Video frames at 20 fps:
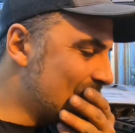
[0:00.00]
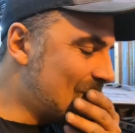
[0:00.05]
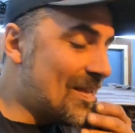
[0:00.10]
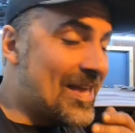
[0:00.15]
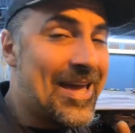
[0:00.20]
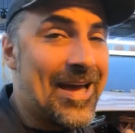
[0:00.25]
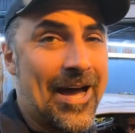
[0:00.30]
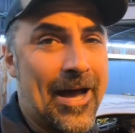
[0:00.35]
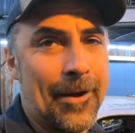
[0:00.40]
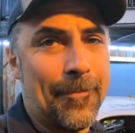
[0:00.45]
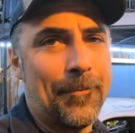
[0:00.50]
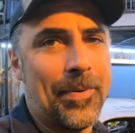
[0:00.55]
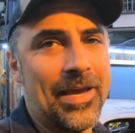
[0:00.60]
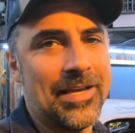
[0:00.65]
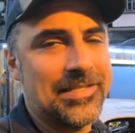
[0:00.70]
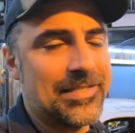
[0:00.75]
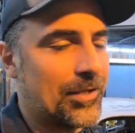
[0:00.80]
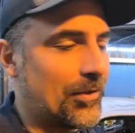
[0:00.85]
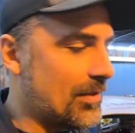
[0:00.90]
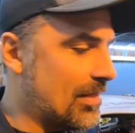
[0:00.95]
Yeah,
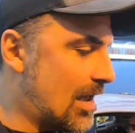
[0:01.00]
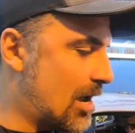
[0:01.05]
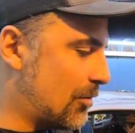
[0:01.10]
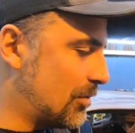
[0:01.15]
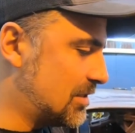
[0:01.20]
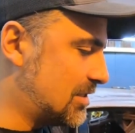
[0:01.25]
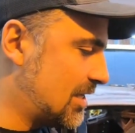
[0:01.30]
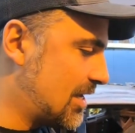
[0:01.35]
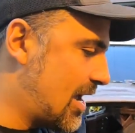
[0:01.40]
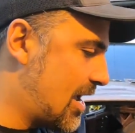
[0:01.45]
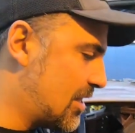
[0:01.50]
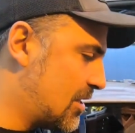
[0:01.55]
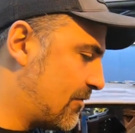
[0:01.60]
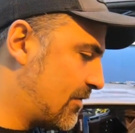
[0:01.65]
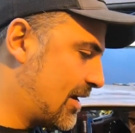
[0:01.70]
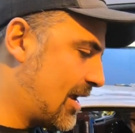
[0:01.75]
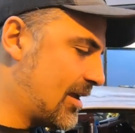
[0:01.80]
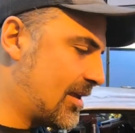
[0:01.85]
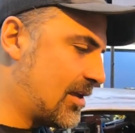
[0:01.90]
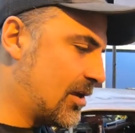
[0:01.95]
basically that was the end of
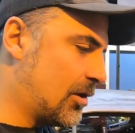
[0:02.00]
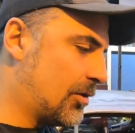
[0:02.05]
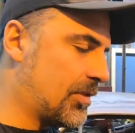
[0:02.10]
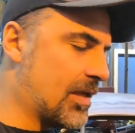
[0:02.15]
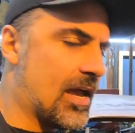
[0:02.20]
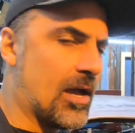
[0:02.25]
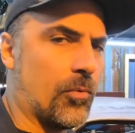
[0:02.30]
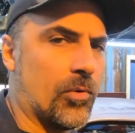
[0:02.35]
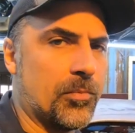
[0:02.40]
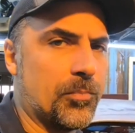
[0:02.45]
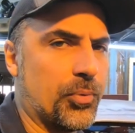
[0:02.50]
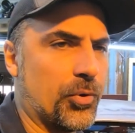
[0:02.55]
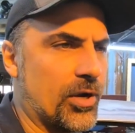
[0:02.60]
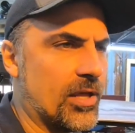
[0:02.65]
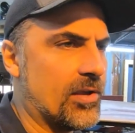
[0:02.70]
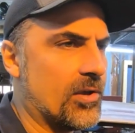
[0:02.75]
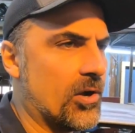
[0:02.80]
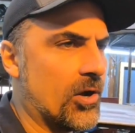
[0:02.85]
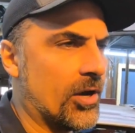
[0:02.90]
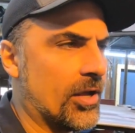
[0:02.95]
it. I killed that one
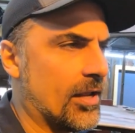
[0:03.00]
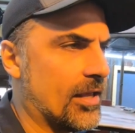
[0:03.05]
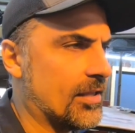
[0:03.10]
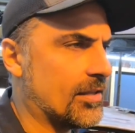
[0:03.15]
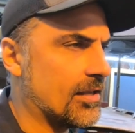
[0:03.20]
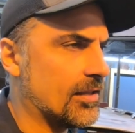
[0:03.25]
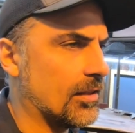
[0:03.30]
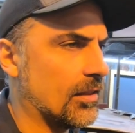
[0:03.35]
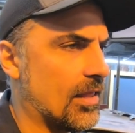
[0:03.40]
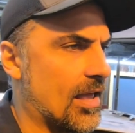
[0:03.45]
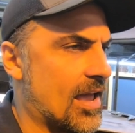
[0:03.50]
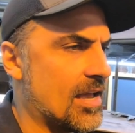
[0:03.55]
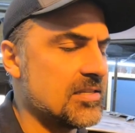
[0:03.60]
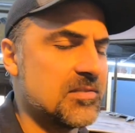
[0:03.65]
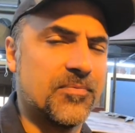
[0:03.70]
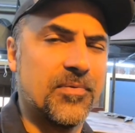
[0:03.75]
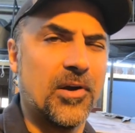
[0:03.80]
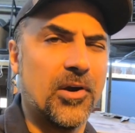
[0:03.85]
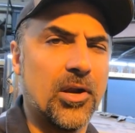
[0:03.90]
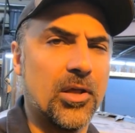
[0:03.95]
pretty good. It didn't
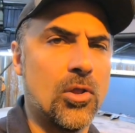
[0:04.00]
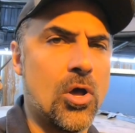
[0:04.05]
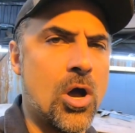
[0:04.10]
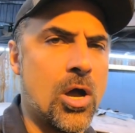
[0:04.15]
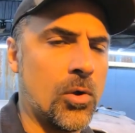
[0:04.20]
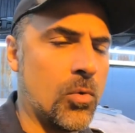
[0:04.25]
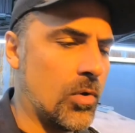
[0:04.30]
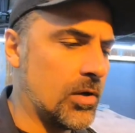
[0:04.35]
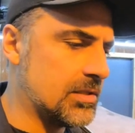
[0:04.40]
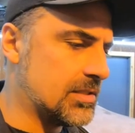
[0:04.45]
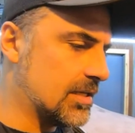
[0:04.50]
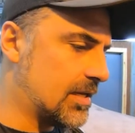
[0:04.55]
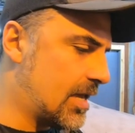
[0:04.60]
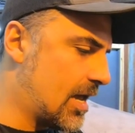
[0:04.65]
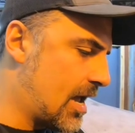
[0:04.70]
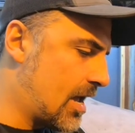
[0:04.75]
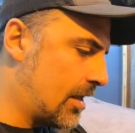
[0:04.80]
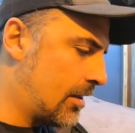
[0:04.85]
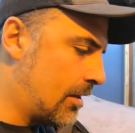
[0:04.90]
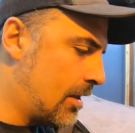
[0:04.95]
last very long once
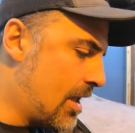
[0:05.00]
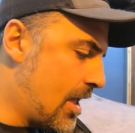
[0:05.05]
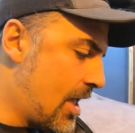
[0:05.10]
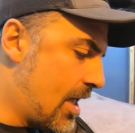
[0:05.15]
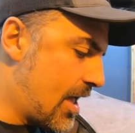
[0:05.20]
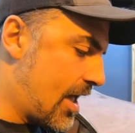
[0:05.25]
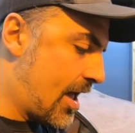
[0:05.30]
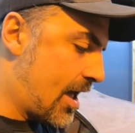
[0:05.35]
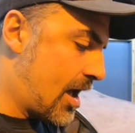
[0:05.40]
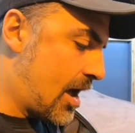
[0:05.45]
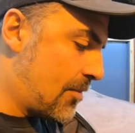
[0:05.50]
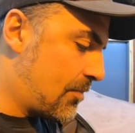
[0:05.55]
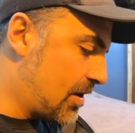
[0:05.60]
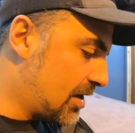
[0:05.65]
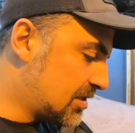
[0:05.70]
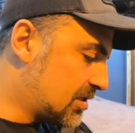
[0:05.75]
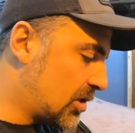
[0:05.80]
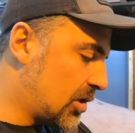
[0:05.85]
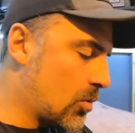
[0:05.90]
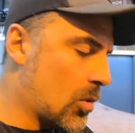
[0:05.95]
again.
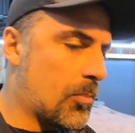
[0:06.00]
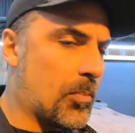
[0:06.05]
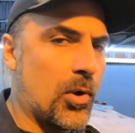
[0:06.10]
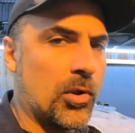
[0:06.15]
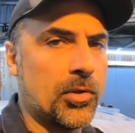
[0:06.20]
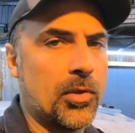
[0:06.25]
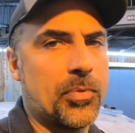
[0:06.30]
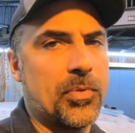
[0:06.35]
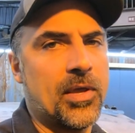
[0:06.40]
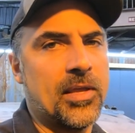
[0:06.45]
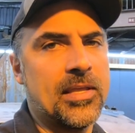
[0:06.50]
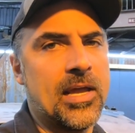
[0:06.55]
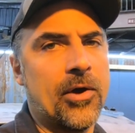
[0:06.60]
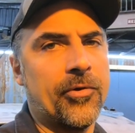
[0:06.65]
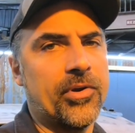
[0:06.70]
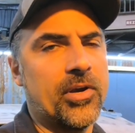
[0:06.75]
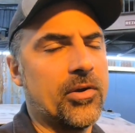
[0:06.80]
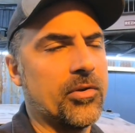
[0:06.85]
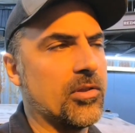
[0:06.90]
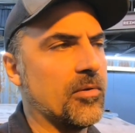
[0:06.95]
Basically, we'll pull the thing
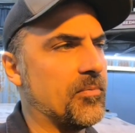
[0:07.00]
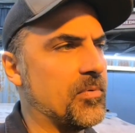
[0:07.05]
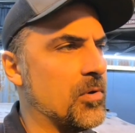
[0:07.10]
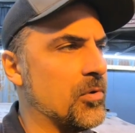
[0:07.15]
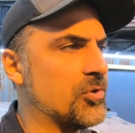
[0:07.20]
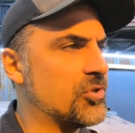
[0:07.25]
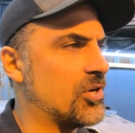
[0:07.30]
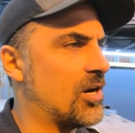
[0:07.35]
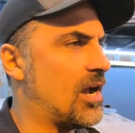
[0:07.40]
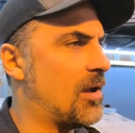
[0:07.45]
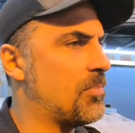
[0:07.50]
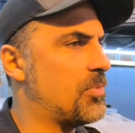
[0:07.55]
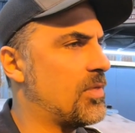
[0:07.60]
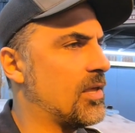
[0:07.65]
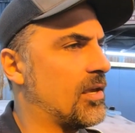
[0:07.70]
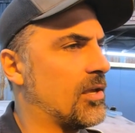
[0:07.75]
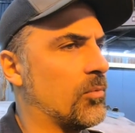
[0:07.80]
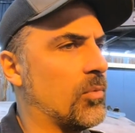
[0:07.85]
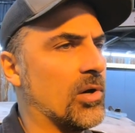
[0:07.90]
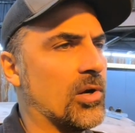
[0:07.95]
down here in the future. I'm
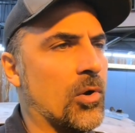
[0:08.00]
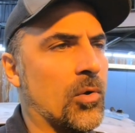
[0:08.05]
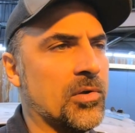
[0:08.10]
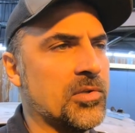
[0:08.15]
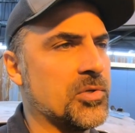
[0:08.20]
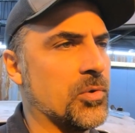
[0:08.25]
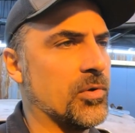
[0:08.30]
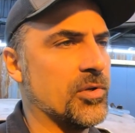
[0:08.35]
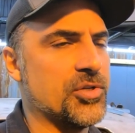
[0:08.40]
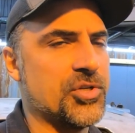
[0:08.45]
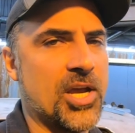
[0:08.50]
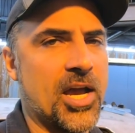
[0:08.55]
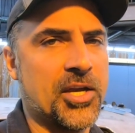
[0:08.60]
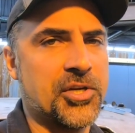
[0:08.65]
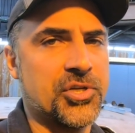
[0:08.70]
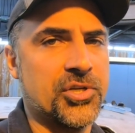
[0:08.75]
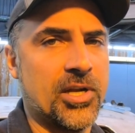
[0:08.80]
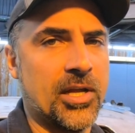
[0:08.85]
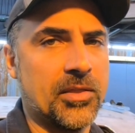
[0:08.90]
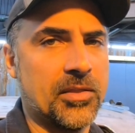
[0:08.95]
thinking we're going to
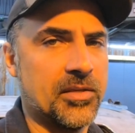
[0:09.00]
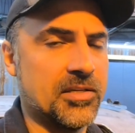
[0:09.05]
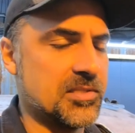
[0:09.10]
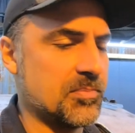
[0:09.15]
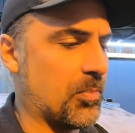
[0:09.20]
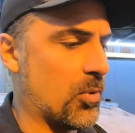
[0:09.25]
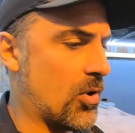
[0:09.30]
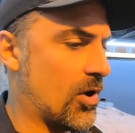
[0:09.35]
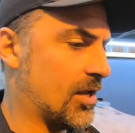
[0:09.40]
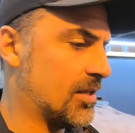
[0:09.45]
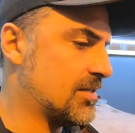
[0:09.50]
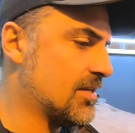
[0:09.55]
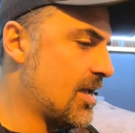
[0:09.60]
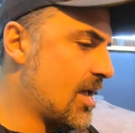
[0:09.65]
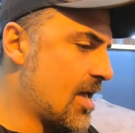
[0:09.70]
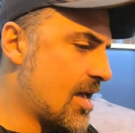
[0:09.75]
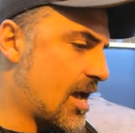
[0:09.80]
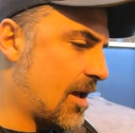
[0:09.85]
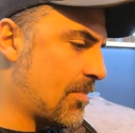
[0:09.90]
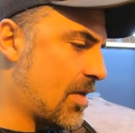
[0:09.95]
injection at this point.
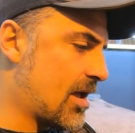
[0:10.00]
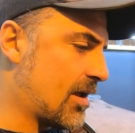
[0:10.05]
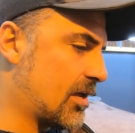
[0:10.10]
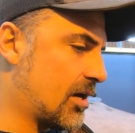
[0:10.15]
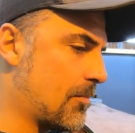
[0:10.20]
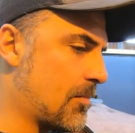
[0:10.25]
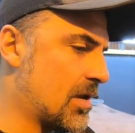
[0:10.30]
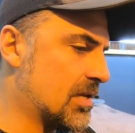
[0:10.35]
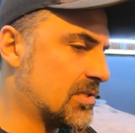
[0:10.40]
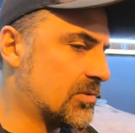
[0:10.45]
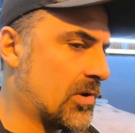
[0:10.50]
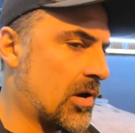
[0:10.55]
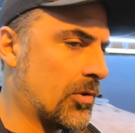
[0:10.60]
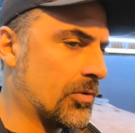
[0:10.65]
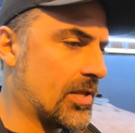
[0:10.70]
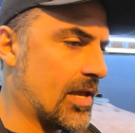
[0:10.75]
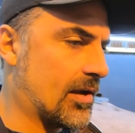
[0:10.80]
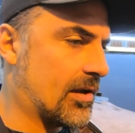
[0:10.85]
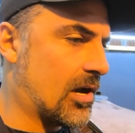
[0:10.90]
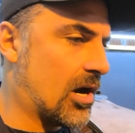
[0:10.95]
I'm not going to mess around
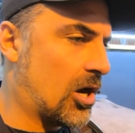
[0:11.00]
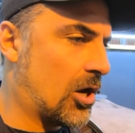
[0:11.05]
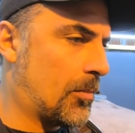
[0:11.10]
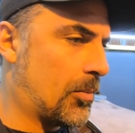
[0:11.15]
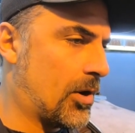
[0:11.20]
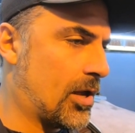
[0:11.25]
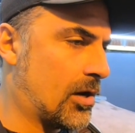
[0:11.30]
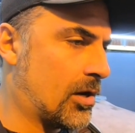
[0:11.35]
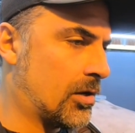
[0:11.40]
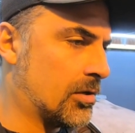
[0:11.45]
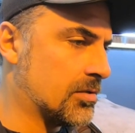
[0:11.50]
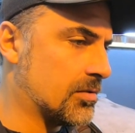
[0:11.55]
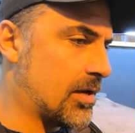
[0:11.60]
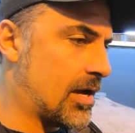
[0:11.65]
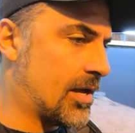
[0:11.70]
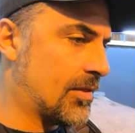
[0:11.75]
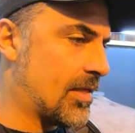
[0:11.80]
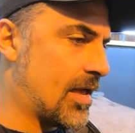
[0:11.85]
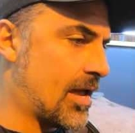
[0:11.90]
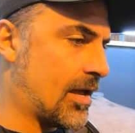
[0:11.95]
with that carburetor
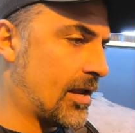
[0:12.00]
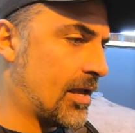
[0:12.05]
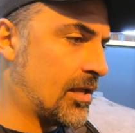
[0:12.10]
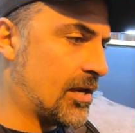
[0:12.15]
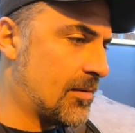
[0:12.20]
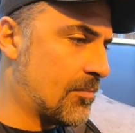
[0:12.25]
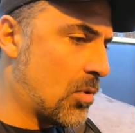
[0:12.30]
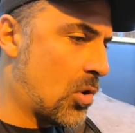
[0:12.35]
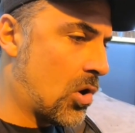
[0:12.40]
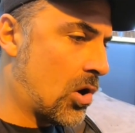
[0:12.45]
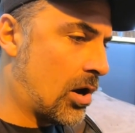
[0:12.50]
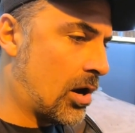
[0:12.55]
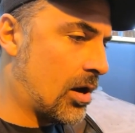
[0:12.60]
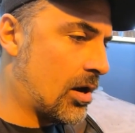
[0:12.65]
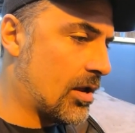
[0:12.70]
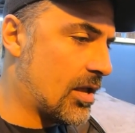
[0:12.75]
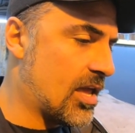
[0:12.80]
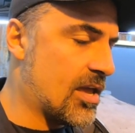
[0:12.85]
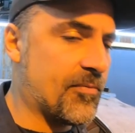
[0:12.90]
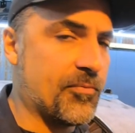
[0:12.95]
on that
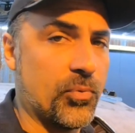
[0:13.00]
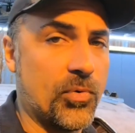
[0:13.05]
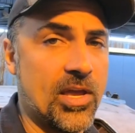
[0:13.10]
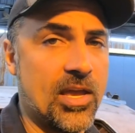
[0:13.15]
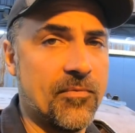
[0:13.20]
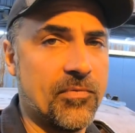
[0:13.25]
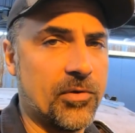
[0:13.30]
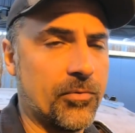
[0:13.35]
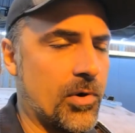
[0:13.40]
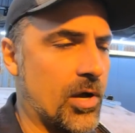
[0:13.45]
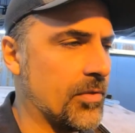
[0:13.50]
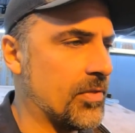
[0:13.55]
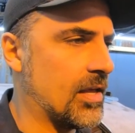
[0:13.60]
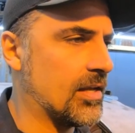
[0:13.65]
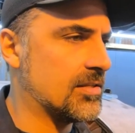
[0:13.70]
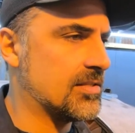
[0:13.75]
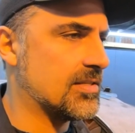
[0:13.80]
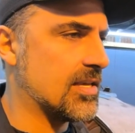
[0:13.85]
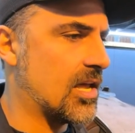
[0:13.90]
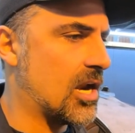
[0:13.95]
anymore, if we even run
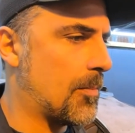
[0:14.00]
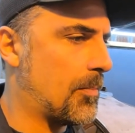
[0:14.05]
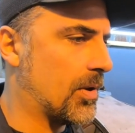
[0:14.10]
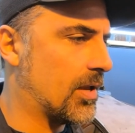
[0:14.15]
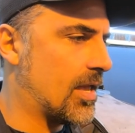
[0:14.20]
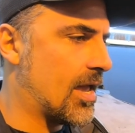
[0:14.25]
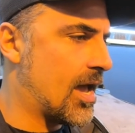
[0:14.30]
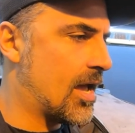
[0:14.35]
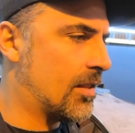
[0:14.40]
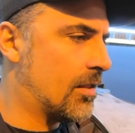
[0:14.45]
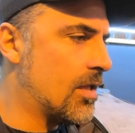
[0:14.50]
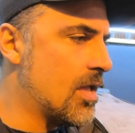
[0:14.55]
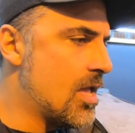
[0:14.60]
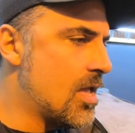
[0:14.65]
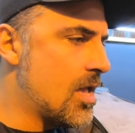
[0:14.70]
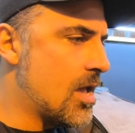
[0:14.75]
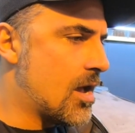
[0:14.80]
that setup again.